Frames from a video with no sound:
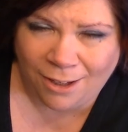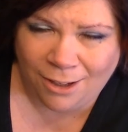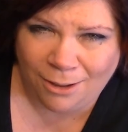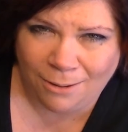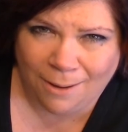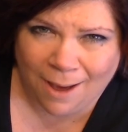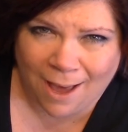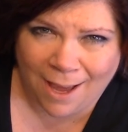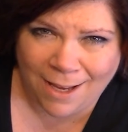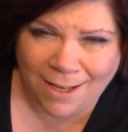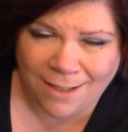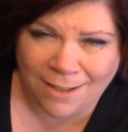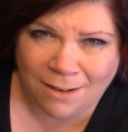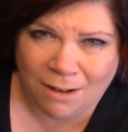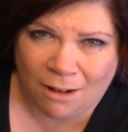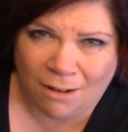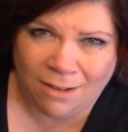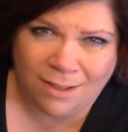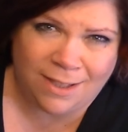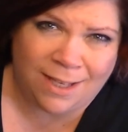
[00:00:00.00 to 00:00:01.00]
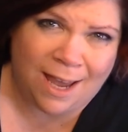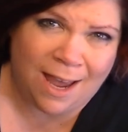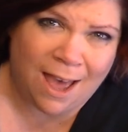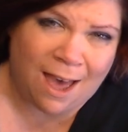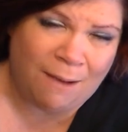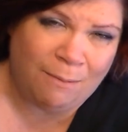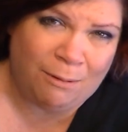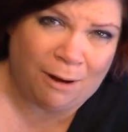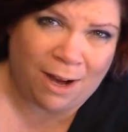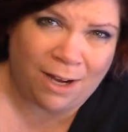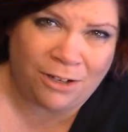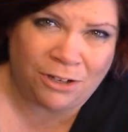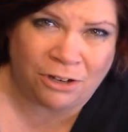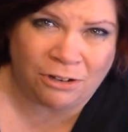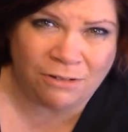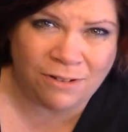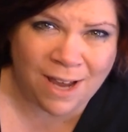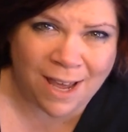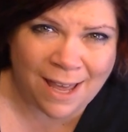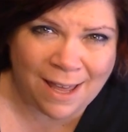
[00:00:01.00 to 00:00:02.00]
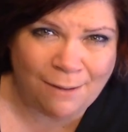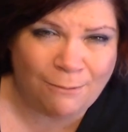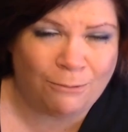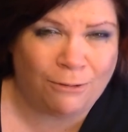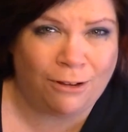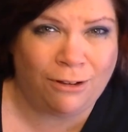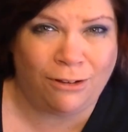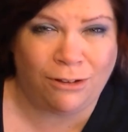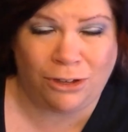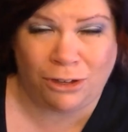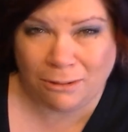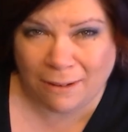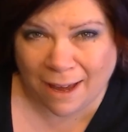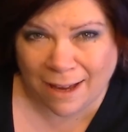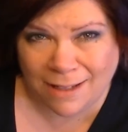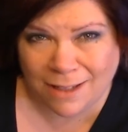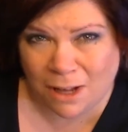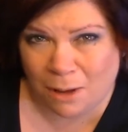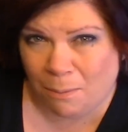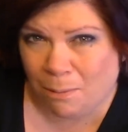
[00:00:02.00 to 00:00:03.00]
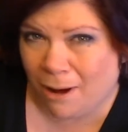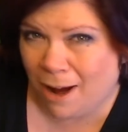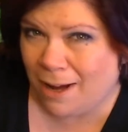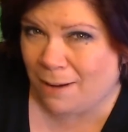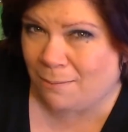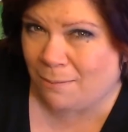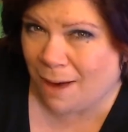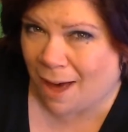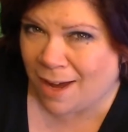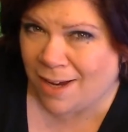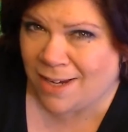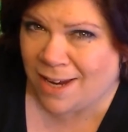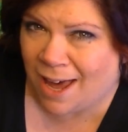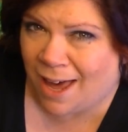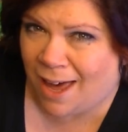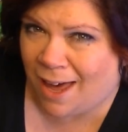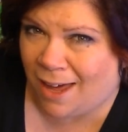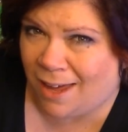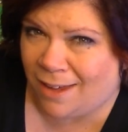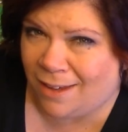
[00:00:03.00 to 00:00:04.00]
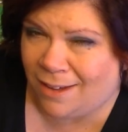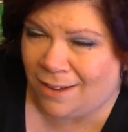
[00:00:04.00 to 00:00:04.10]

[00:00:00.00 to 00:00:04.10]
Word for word: You guys all say, I brighten your day. Well, you guys all brighten my day.